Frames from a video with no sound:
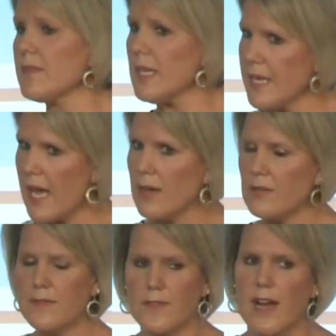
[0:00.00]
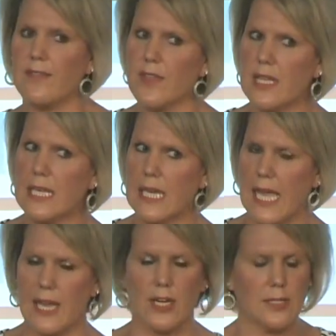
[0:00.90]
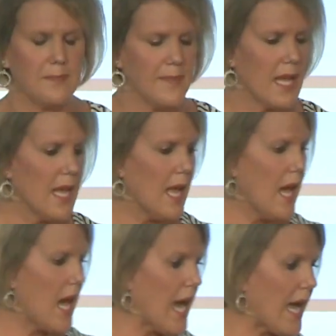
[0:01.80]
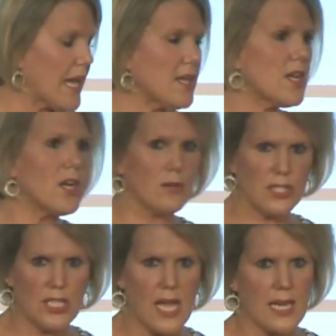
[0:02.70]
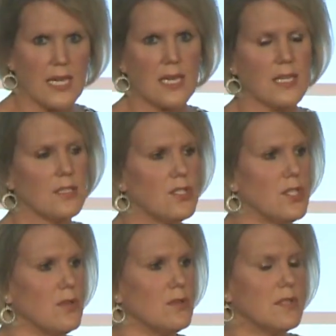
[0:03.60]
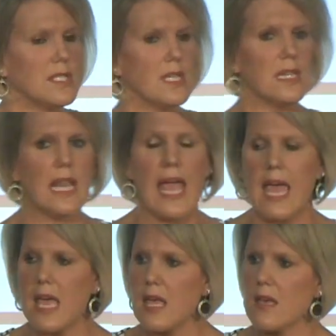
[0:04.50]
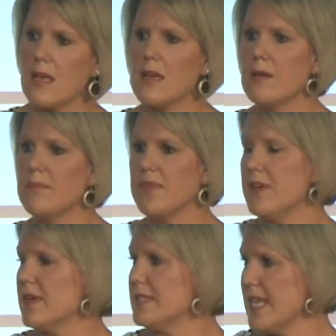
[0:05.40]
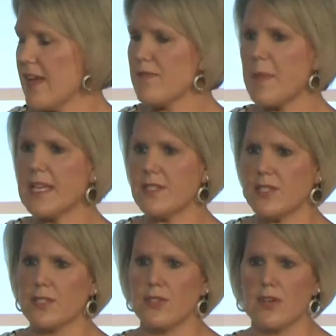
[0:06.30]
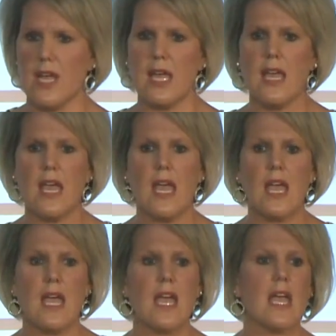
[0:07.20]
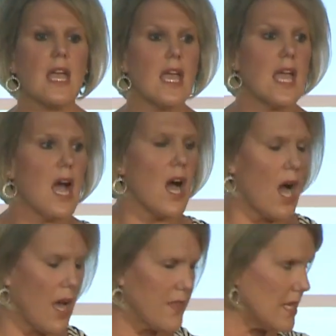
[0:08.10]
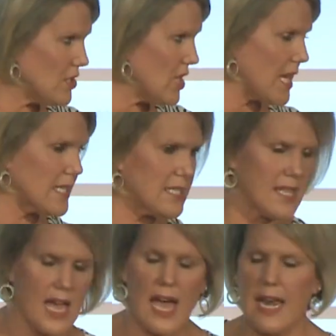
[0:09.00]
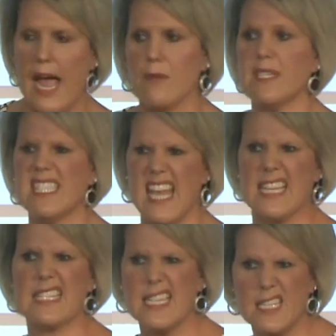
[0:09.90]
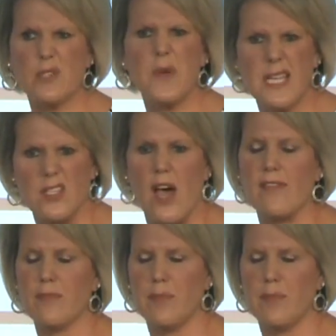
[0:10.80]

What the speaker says: Now, forever the litigator, I negotiated to delay the day of my surgery on the chance that I would take 6 weeks off